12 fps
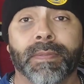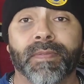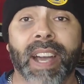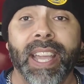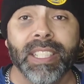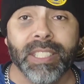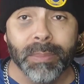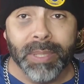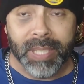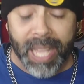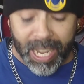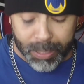find some
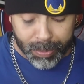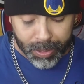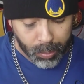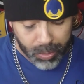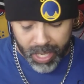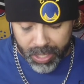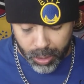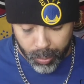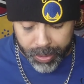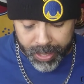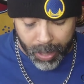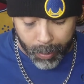sacks, but we're not
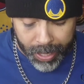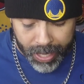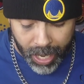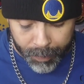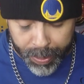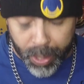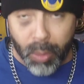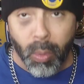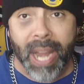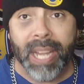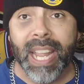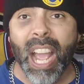doing that right now.
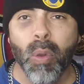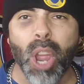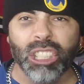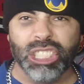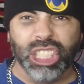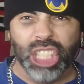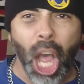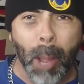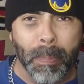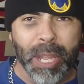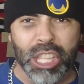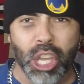Right now, we are
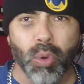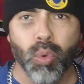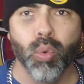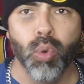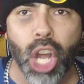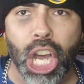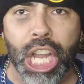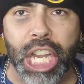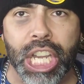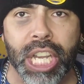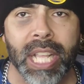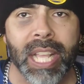stopping the
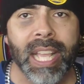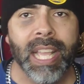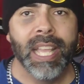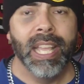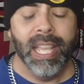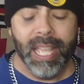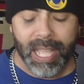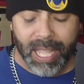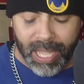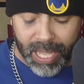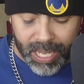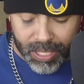run.
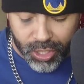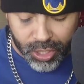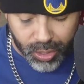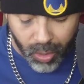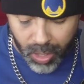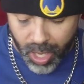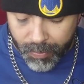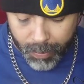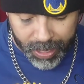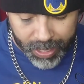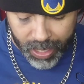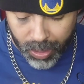And just start off.
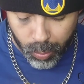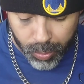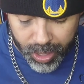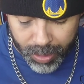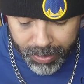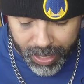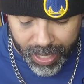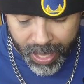Mikael Williams,